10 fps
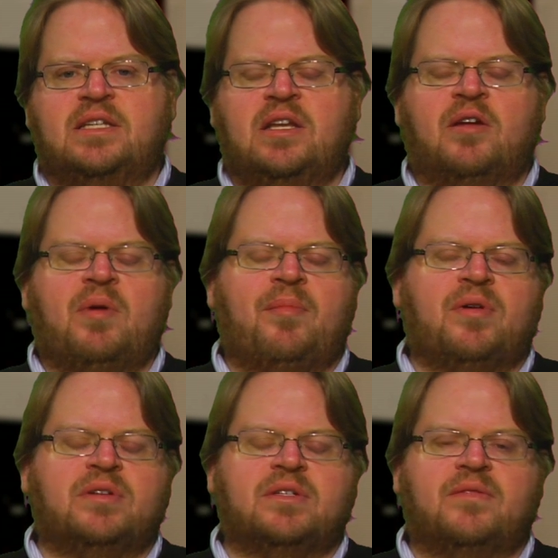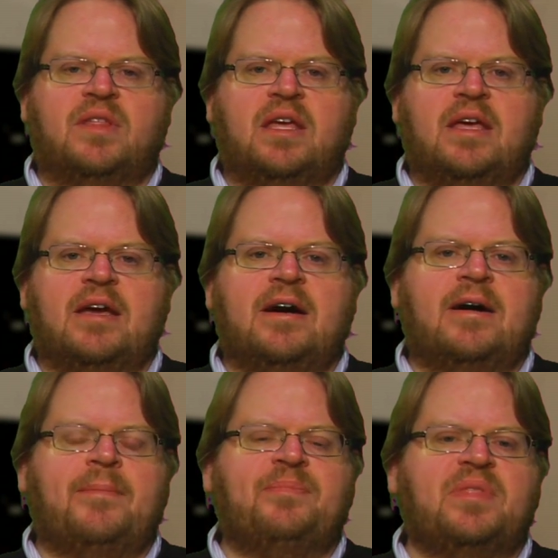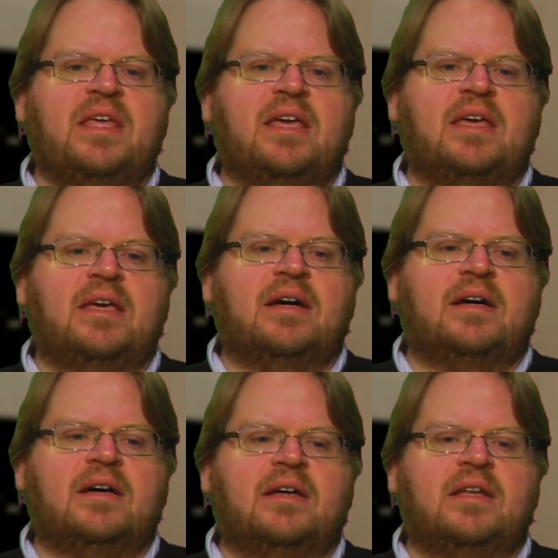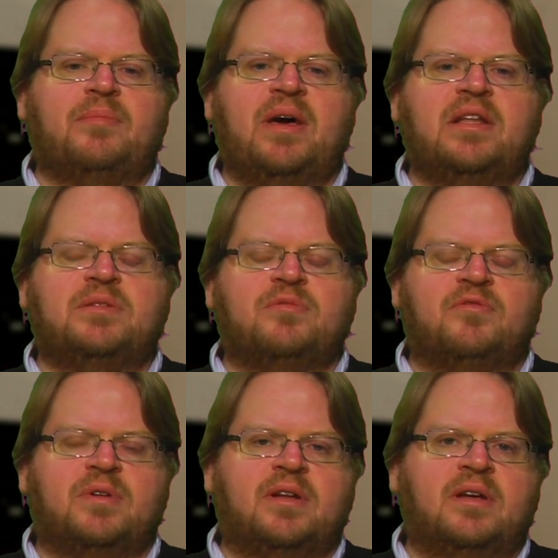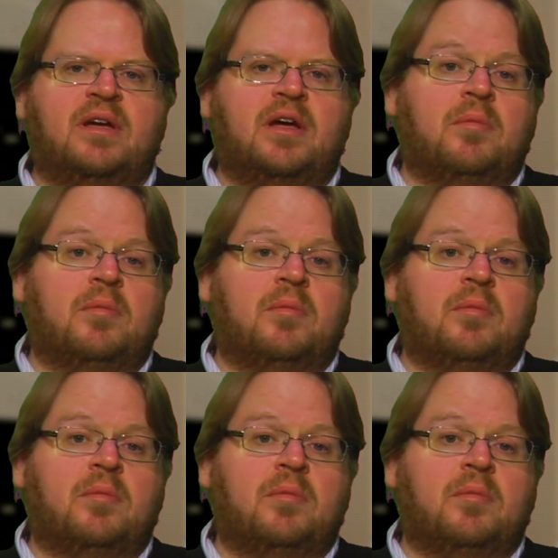senior members of the independence movement,